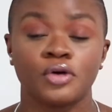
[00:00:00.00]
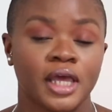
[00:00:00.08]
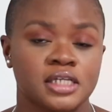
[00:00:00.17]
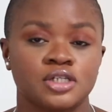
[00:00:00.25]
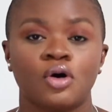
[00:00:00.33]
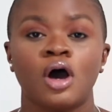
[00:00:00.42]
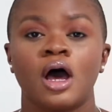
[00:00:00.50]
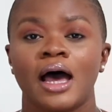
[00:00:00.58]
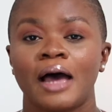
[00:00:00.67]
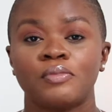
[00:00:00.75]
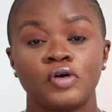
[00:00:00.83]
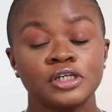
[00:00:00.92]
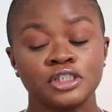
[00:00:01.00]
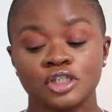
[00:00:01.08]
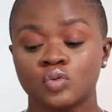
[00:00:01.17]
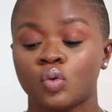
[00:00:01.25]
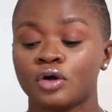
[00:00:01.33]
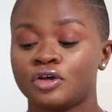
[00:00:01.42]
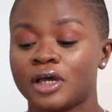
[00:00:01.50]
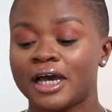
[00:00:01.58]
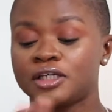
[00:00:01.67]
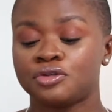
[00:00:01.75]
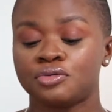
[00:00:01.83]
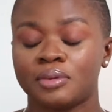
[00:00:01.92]
Okay, so I'm going to just walk you
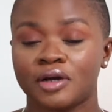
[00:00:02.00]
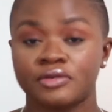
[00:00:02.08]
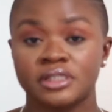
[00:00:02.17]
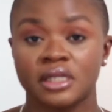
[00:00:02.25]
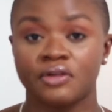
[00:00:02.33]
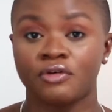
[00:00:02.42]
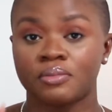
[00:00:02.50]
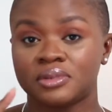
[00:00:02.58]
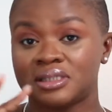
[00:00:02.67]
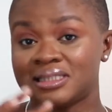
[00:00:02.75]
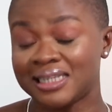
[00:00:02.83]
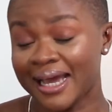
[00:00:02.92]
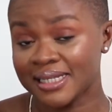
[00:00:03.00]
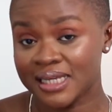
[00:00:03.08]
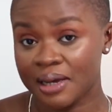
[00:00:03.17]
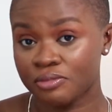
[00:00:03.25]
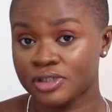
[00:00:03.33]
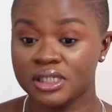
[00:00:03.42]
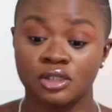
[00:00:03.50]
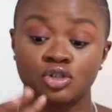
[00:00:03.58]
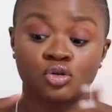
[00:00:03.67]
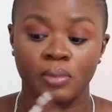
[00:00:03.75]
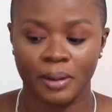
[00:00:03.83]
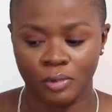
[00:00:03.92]
guys through my routine from nighttime routine
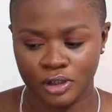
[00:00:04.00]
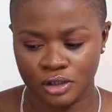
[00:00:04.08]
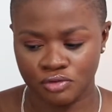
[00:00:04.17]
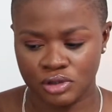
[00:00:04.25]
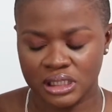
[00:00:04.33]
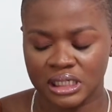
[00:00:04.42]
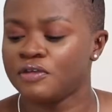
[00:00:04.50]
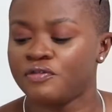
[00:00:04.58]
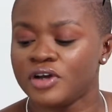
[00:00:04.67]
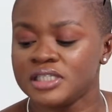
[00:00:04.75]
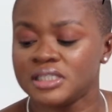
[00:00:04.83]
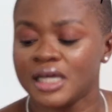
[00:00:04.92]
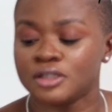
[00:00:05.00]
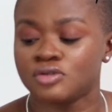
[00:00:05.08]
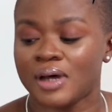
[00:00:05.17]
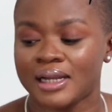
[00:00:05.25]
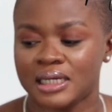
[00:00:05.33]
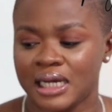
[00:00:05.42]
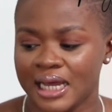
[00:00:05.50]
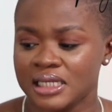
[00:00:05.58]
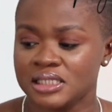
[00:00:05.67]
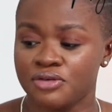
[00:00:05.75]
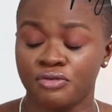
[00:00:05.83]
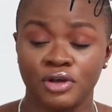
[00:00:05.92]
to my morning routine. The first thing I do at
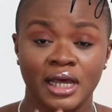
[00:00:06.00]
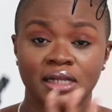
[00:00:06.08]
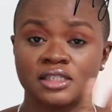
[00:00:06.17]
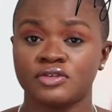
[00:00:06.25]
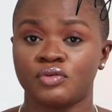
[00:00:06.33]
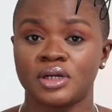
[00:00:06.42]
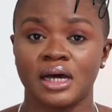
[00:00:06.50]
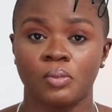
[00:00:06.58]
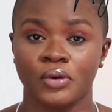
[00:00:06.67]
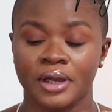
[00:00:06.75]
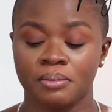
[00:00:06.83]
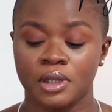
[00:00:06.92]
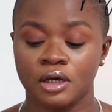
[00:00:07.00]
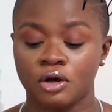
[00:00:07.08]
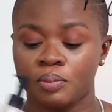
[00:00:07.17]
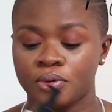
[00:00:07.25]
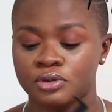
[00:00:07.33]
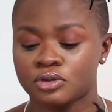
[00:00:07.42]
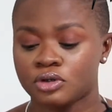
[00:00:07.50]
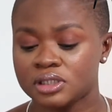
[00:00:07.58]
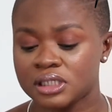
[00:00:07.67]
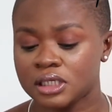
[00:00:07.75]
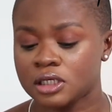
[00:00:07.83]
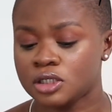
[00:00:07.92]
night, regardless of whether I'm wearing makeup or
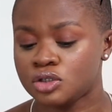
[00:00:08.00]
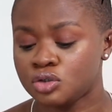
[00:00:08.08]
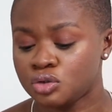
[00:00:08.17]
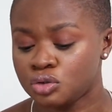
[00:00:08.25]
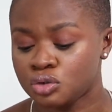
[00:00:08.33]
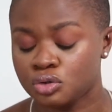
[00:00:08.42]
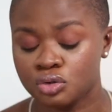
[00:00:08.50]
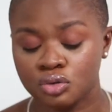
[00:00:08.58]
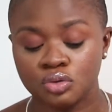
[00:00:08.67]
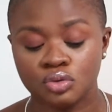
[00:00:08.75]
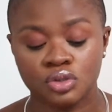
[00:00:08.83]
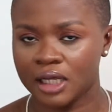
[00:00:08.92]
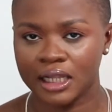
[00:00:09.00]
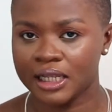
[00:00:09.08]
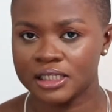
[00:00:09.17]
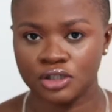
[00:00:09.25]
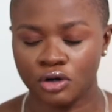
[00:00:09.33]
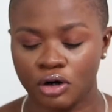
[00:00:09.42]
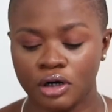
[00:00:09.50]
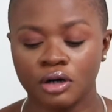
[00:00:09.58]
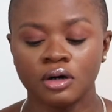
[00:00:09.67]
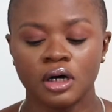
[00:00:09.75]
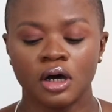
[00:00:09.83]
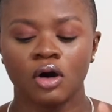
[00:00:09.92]
not, is to use cleansing
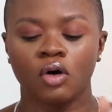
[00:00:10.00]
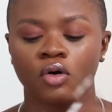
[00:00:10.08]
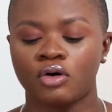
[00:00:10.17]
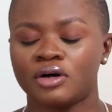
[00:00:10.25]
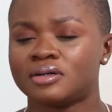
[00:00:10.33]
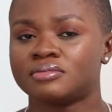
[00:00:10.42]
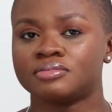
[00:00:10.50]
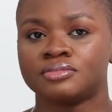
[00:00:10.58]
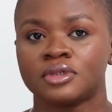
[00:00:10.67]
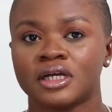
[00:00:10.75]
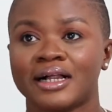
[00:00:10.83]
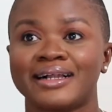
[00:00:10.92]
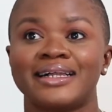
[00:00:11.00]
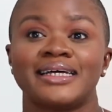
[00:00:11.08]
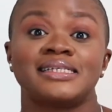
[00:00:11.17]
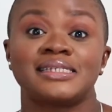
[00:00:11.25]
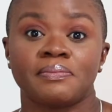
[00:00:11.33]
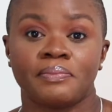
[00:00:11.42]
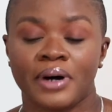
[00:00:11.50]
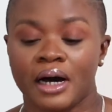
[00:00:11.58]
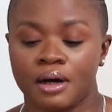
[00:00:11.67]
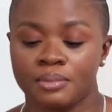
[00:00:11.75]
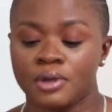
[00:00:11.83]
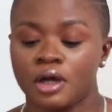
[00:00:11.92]
oil or cleansing
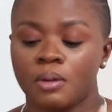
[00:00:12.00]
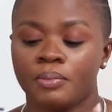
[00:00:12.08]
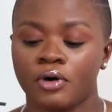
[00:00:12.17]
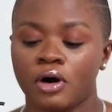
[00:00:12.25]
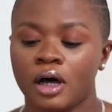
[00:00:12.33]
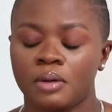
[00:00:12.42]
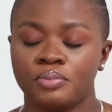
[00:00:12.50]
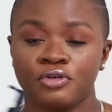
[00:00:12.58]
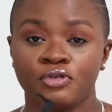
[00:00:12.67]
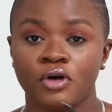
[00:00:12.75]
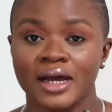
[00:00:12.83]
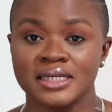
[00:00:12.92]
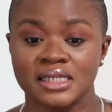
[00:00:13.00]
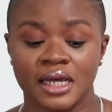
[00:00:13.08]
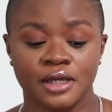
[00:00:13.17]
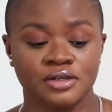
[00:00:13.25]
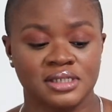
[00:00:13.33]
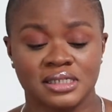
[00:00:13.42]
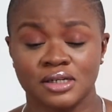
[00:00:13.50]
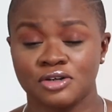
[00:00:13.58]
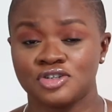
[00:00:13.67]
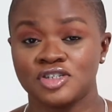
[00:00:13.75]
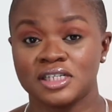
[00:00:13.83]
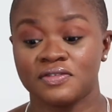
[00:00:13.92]
balm. But uh, before I started using this, I
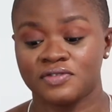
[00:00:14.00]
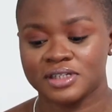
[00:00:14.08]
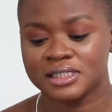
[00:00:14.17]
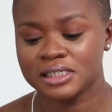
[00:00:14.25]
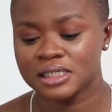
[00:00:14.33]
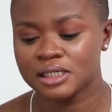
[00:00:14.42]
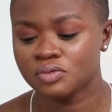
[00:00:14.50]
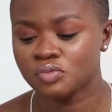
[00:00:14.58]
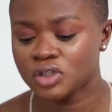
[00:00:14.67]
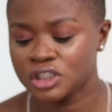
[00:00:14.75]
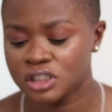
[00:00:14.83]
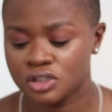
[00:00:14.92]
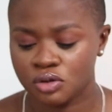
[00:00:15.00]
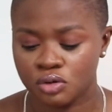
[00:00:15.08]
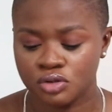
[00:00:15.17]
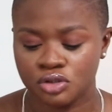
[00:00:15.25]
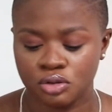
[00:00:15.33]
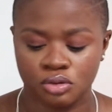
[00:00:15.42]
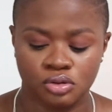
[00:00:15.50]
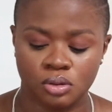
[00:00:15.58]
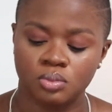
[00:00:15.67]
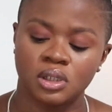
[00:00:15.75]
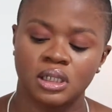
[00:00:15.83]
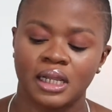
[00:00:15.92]
was using Vaseline, which is also
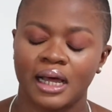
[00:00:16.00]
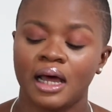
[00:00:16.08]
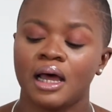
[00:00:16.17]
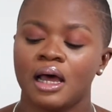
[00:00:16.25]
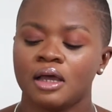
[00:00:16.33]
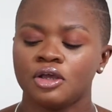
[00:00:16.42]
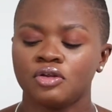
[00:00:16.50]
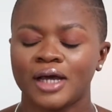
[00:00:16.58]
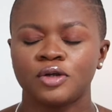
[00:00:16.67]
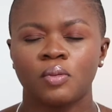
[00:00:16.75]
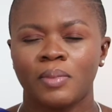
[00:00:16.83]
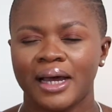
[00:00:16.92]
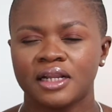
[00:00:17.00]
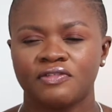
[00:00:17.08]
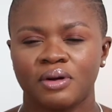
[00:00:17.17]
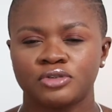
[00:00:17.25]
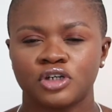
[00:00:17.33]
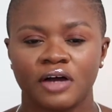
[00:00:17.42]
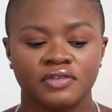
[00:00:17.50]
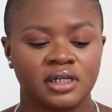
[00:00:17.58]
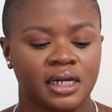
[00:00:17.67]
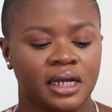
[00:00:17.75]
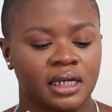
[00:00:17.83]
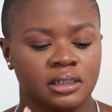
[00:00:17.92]
something that, you know, I don't mind if I'm traveling
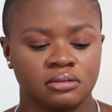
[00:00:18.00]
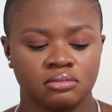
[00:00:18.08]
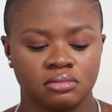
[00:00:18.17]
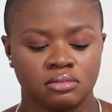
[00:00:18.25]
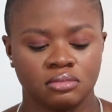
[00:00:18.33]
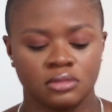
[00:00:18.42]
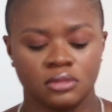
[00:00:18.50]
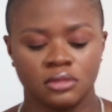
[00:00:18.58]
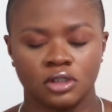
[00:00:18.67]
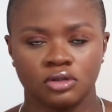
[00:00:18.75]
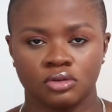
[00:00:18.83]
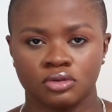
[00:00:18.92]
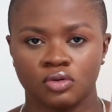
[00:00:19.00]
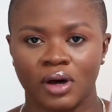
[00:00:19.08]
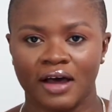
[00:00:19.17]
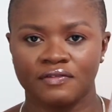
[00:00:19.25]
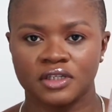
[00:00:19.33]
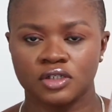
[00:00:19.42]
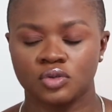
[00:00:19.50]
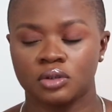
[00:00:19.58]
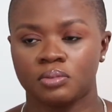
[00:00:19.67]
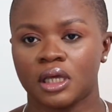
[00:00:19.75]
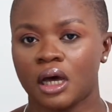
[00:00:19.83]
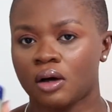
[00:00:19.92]
and I, you know, don't have this with
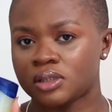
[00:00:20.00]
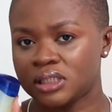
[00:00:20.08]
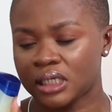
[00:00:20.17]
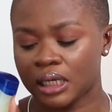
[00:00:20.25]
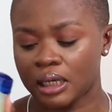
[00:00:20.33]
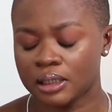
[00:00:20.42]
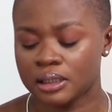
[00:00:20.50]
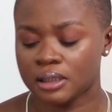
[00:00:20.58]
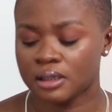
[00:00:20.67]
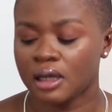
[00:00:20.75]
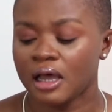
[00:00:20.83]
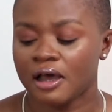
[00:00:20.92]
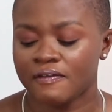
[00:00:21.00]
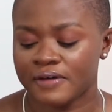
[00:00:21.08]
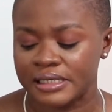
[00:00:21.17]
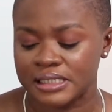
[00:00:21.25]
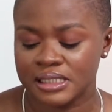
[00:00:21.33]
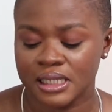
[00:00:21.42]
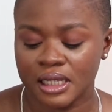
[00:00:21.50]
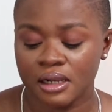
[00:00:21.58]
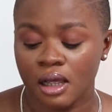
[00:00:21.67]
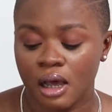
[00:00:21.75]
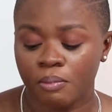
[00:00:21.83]
me, I'll take the Vaseline.